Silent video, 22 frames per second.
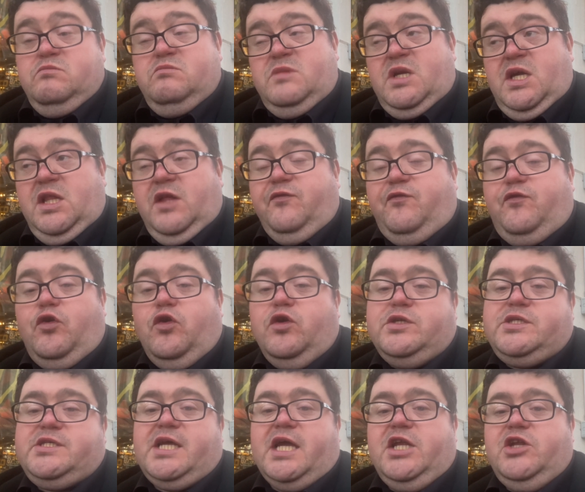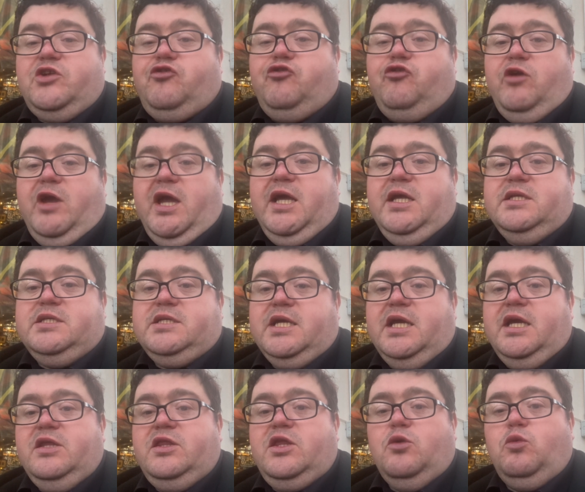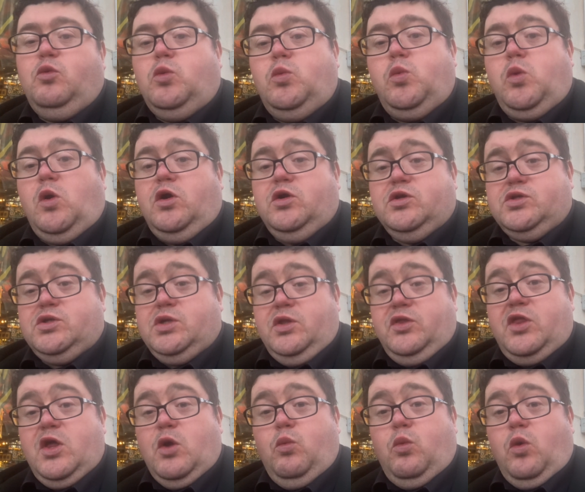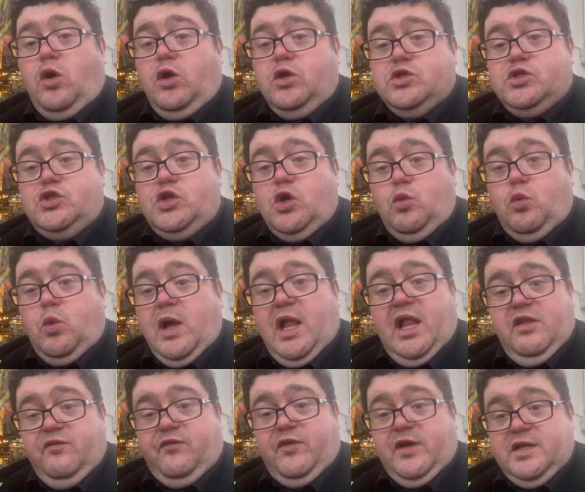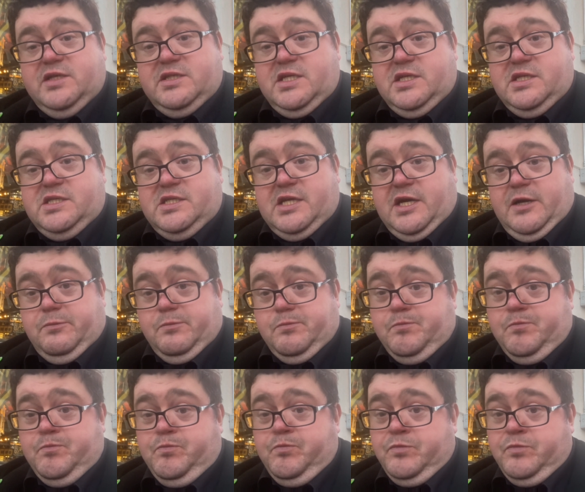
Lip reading: in the first century AD, there was no welfare system.